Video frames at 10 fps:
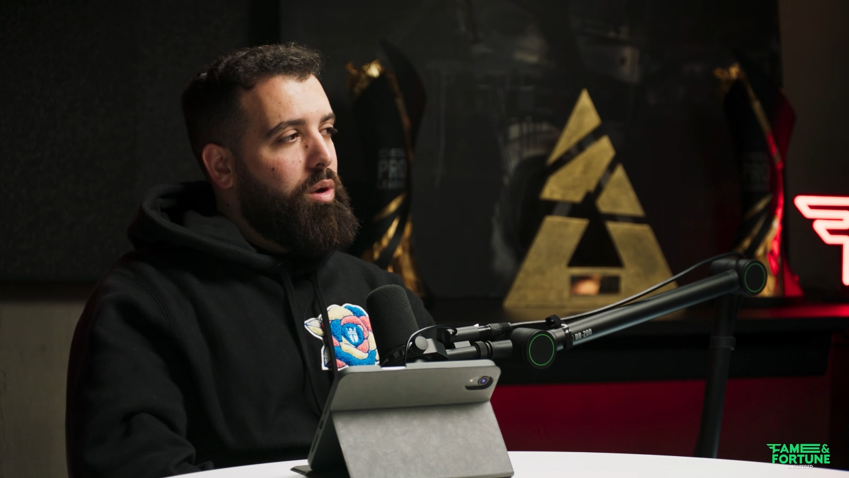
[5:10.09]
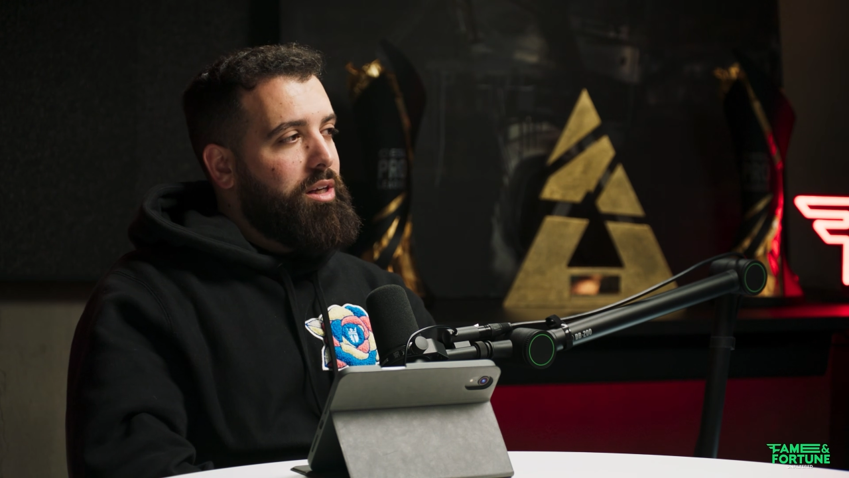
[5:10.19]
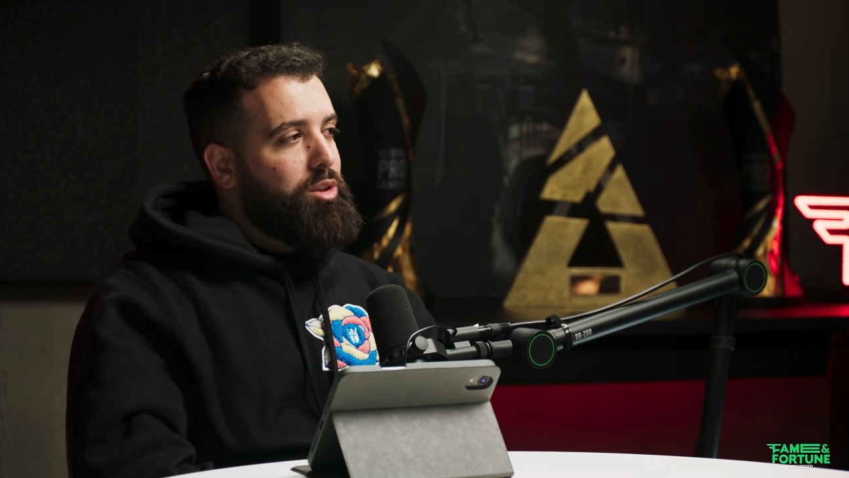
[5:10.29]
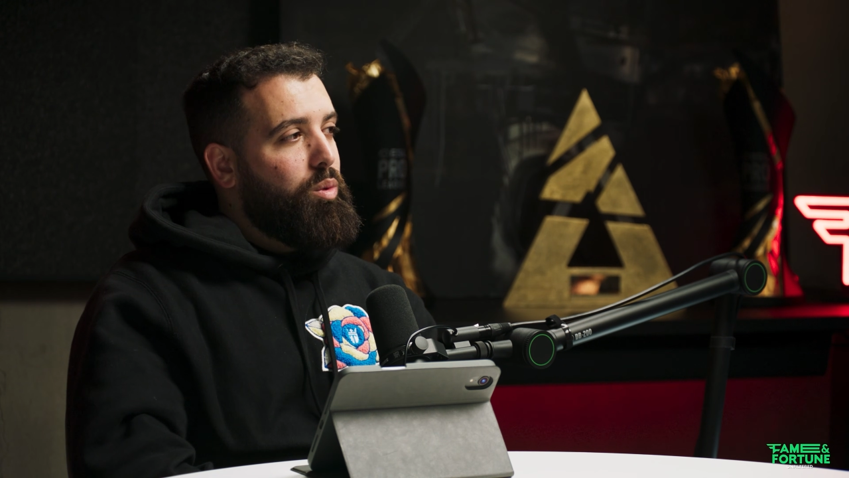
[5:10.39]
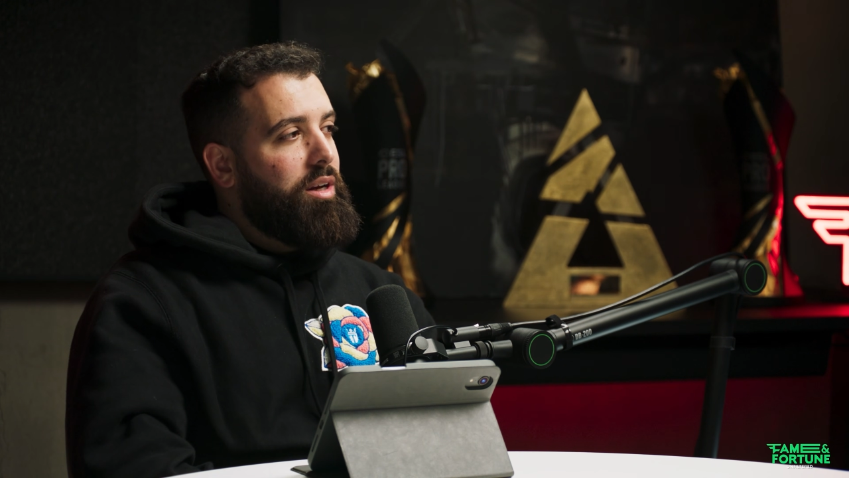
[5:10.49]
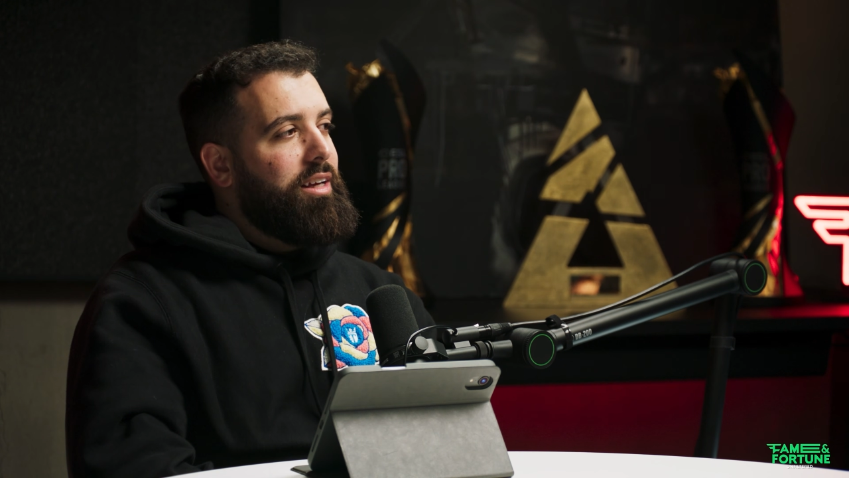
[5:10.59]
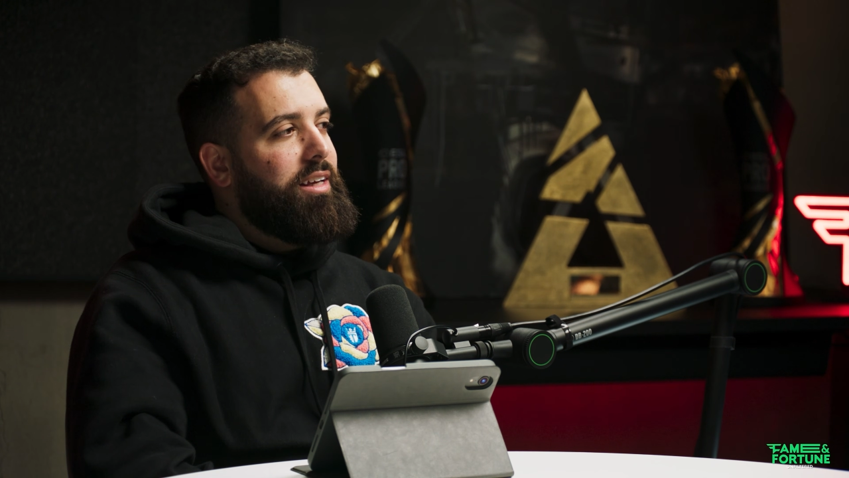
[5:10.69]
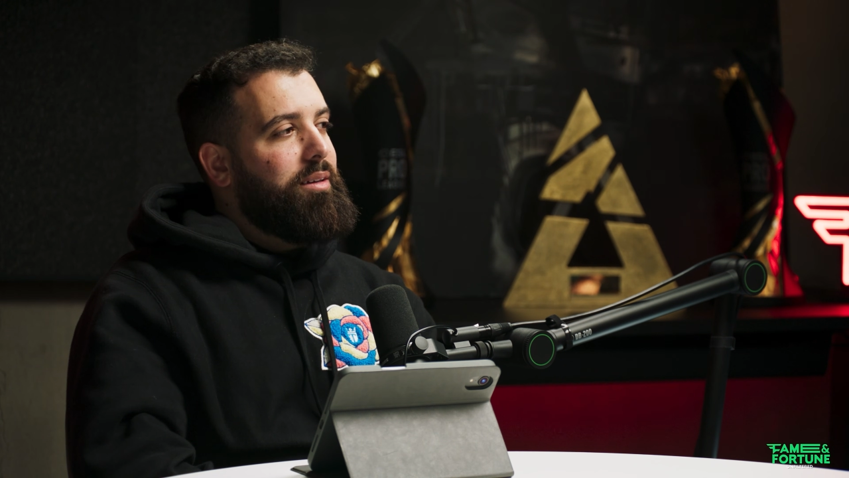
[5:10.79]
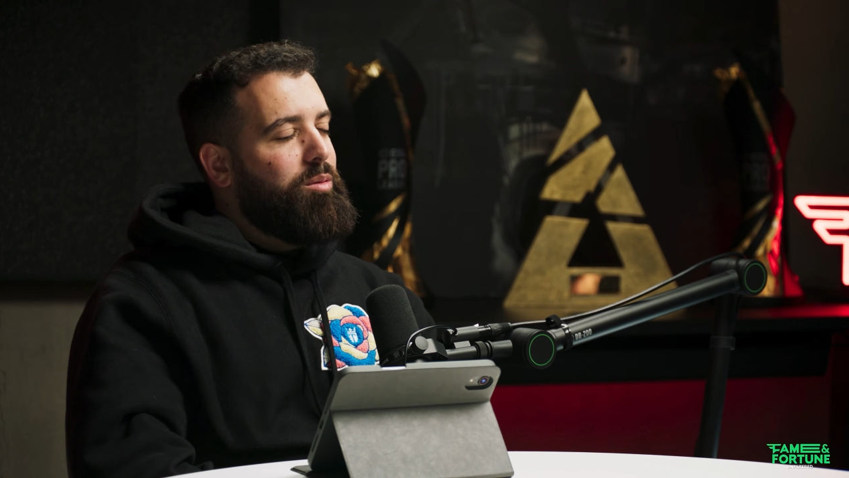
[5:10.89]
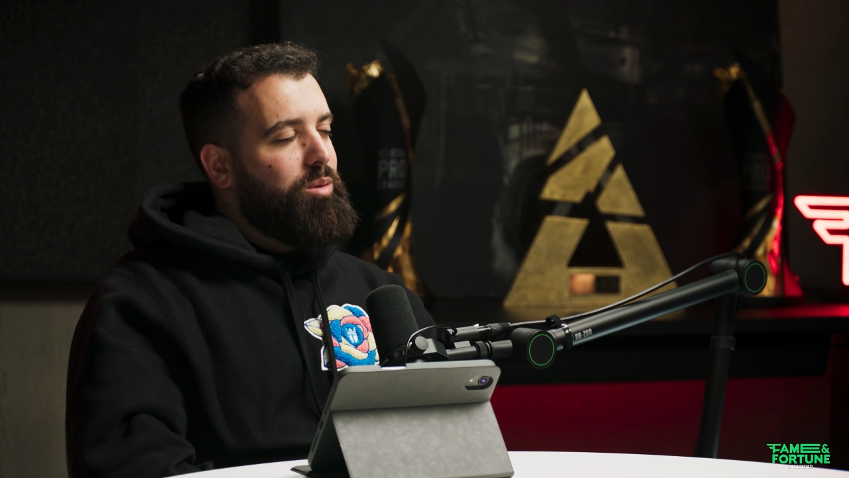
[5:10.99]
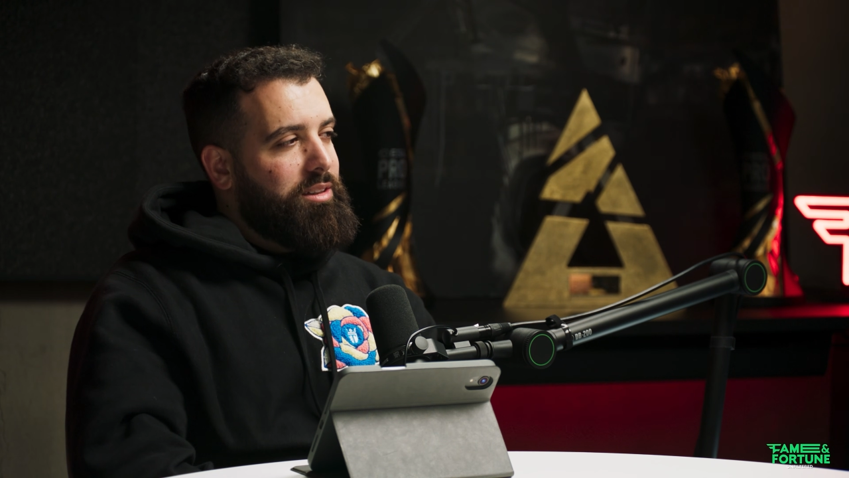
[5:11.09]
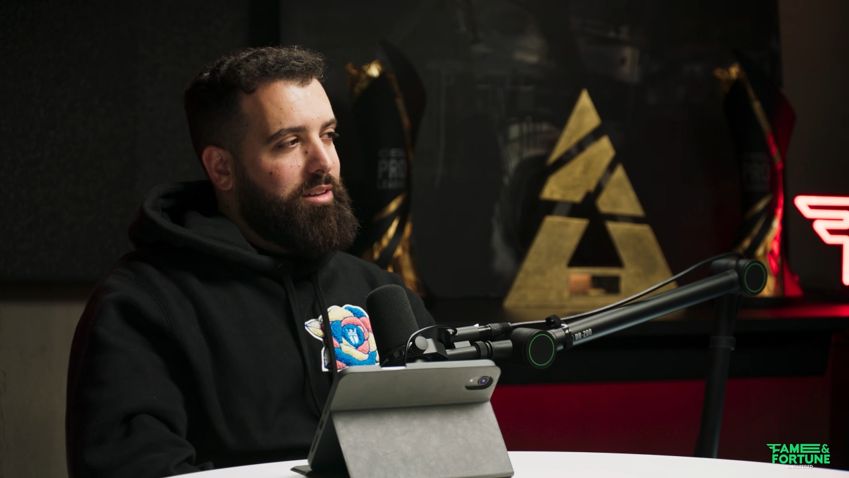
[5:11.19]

was what it was.